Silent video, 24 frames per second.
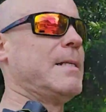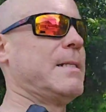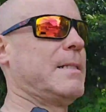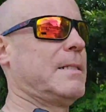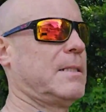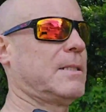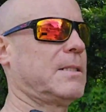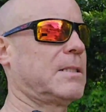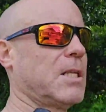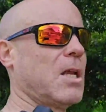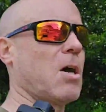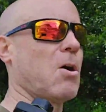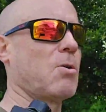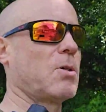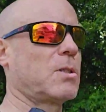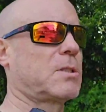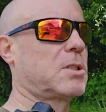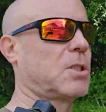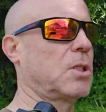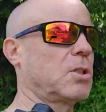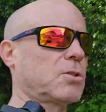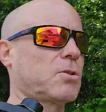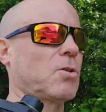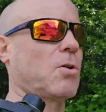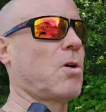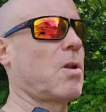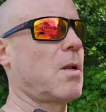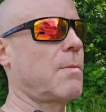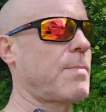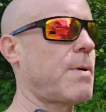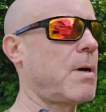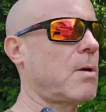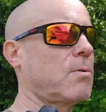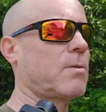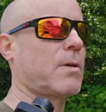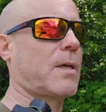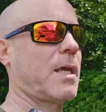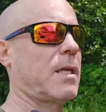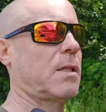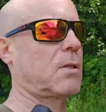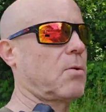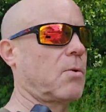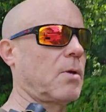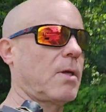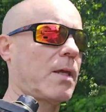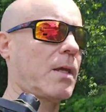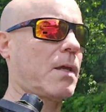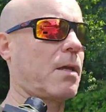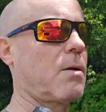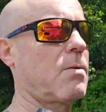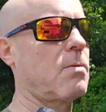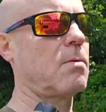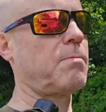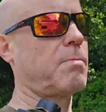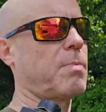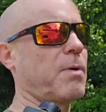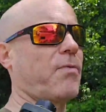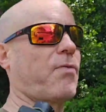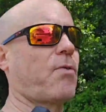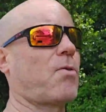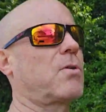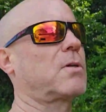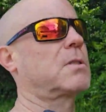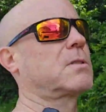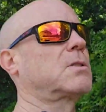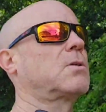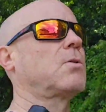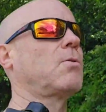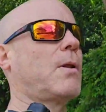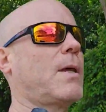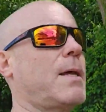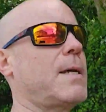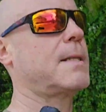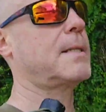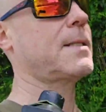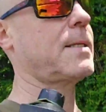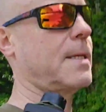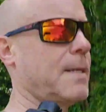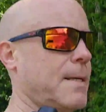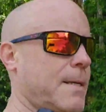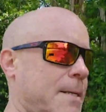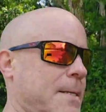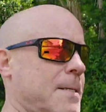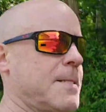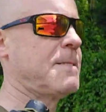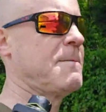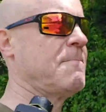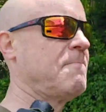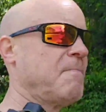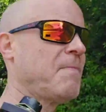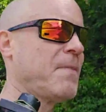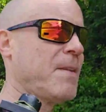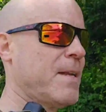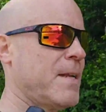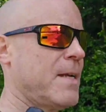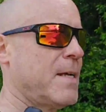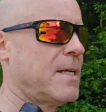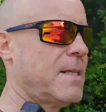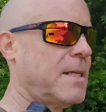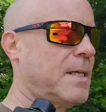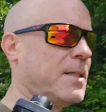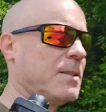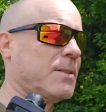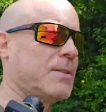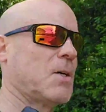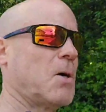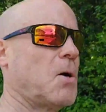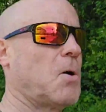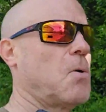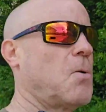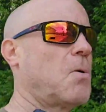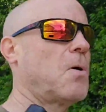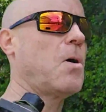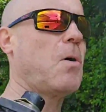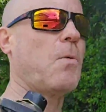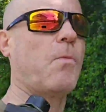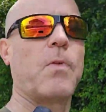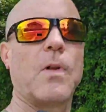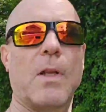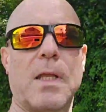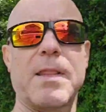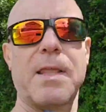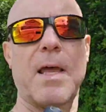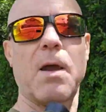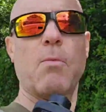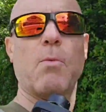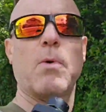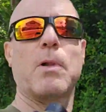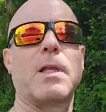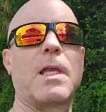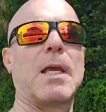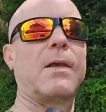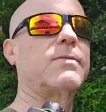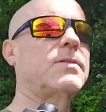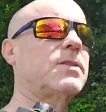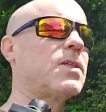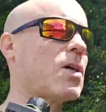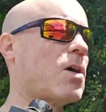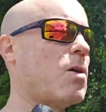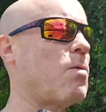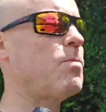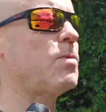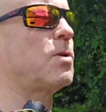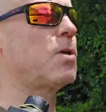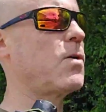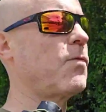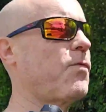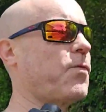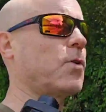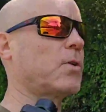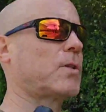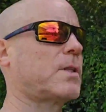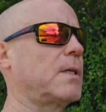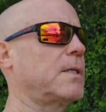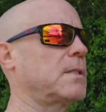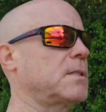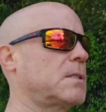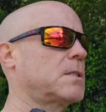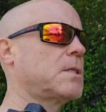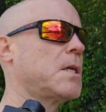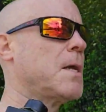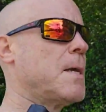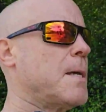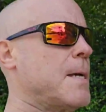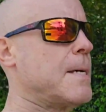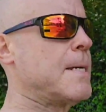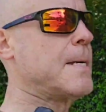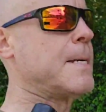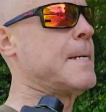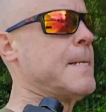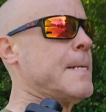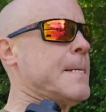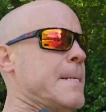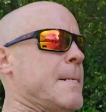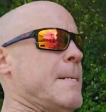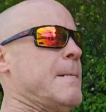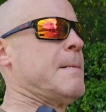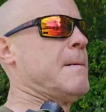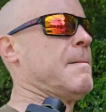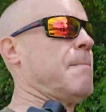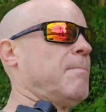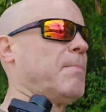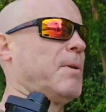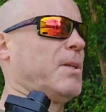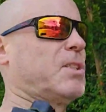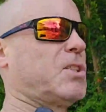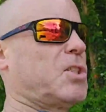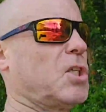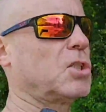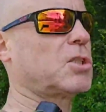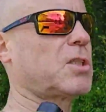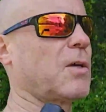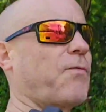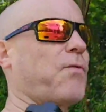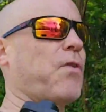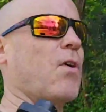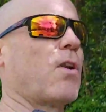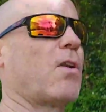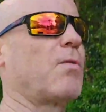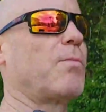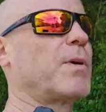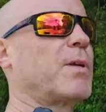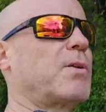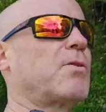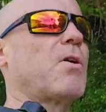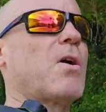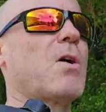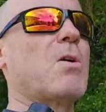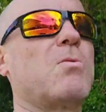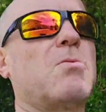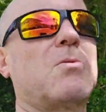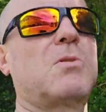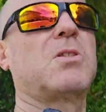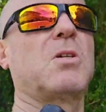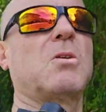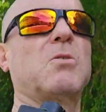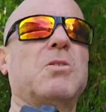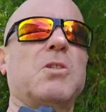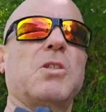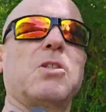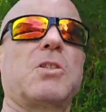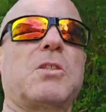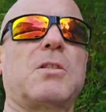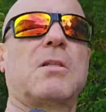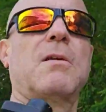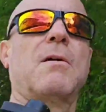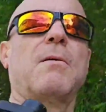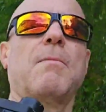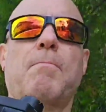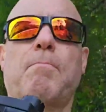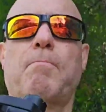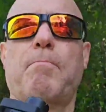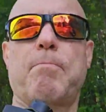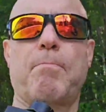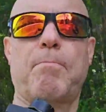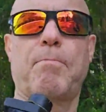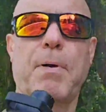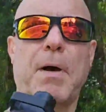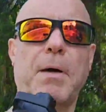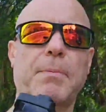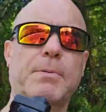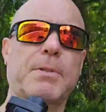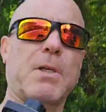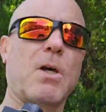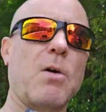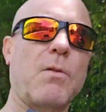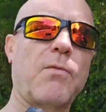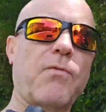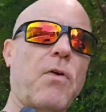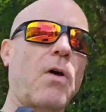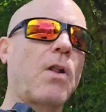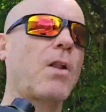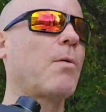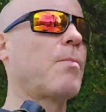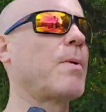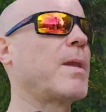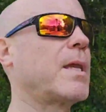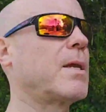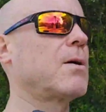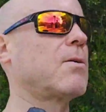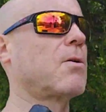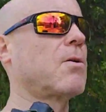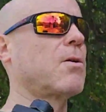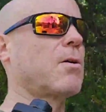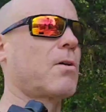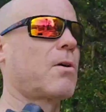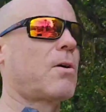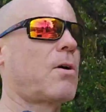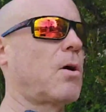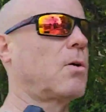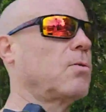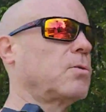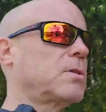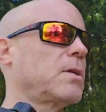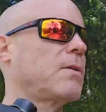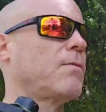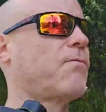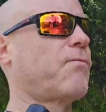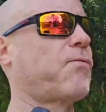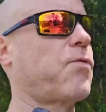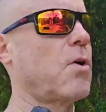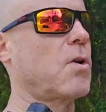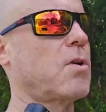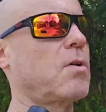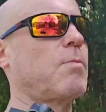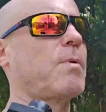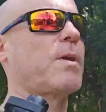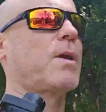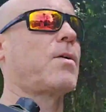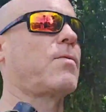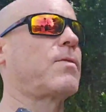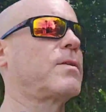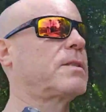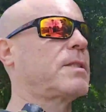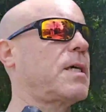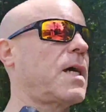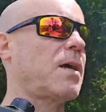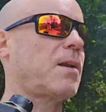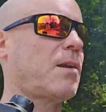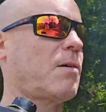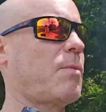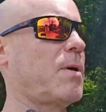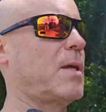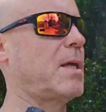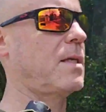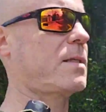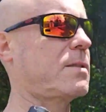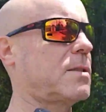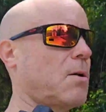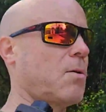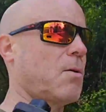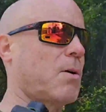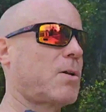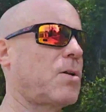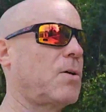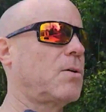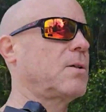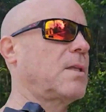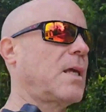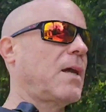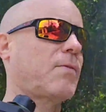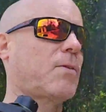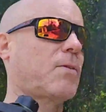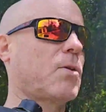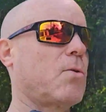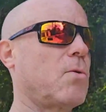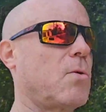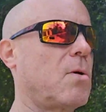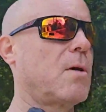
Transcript: Since now it's just all about get to Irun before it's too late. So hopefully that will give some new footage. It's just a follow me drone, so it just pops out follow me or comes in front of me or the side of me, so I don't have to